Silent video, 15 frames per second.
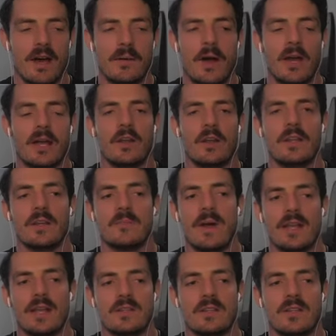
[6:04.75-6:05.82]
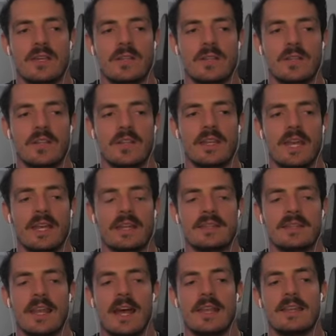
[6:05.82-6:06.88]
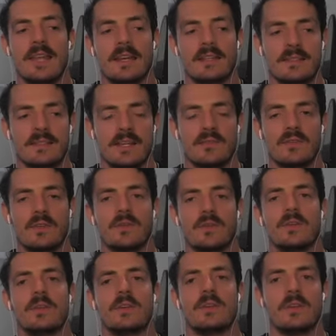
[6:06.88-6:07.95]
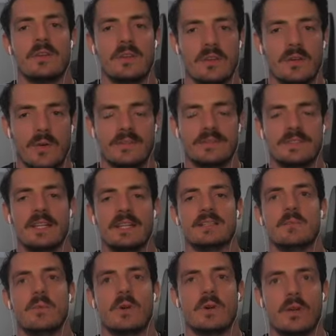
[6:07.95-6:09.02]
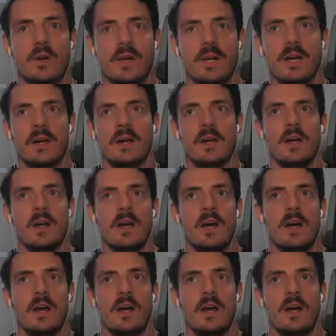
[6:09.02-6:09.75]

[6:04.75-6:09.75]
I can only imagine that getting to that next level, your UFCs and whatnot,